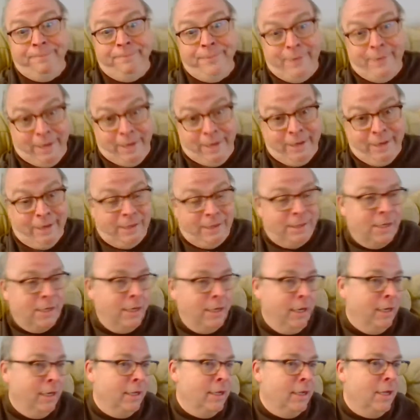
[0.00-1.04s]

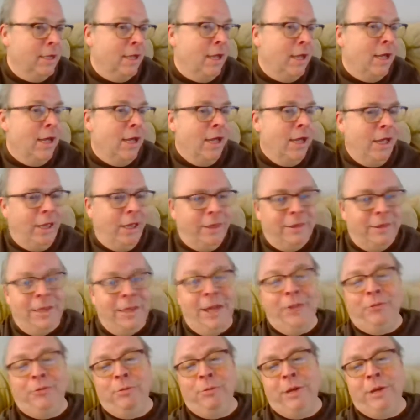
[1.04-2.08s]
Technically.
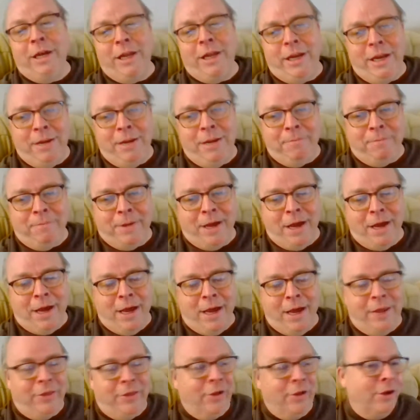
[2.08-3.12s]
Unless we get hit
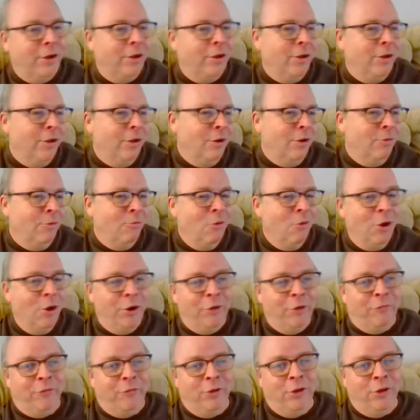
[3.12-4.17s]
by the
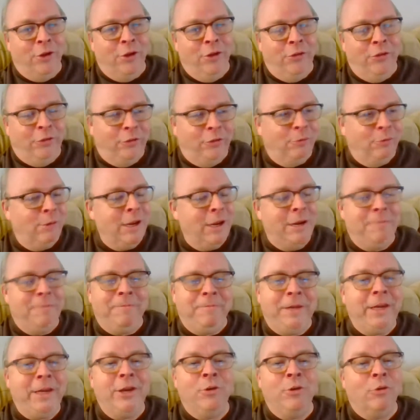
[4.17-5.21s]
wonderful, sweet
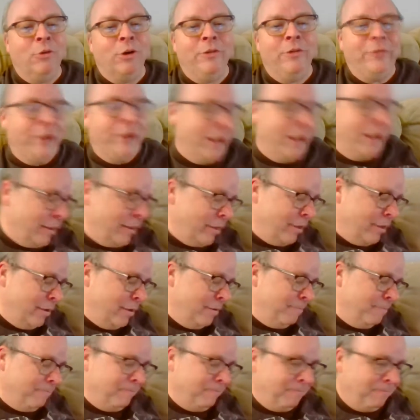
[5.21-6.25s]
meteor of death.
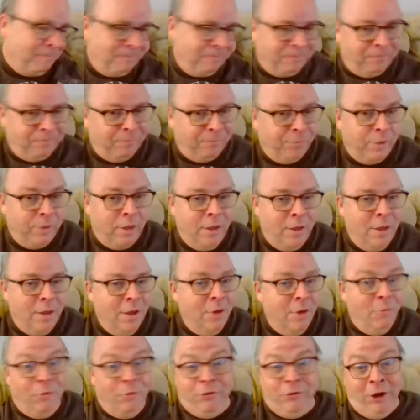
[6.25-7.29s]

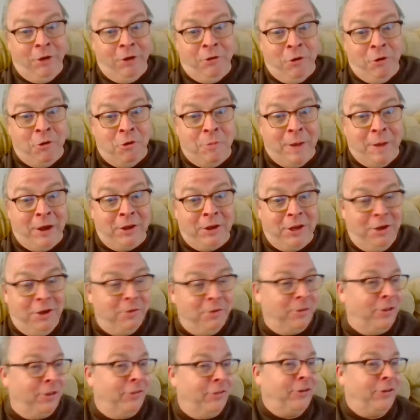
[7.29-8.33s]
Which I don't know about you,
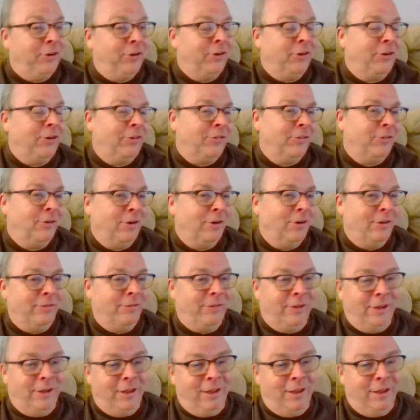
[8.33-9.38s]
this year is sort of
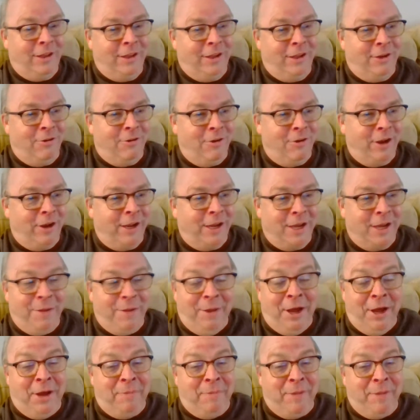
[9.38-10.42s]
going, come
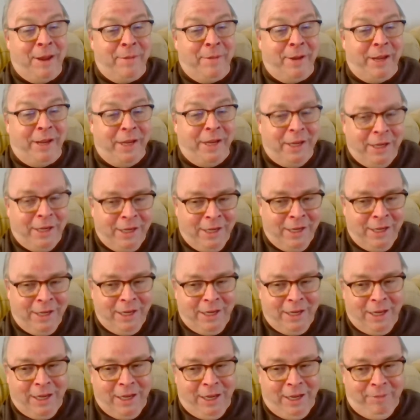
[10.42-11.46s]
on, baby,
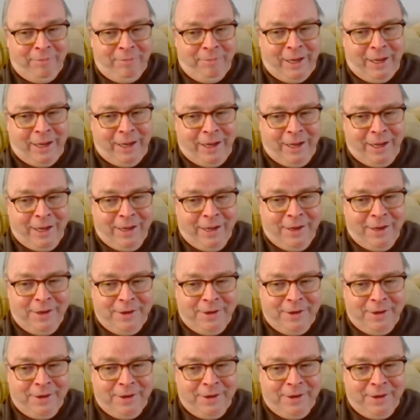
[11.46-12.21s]
hit me.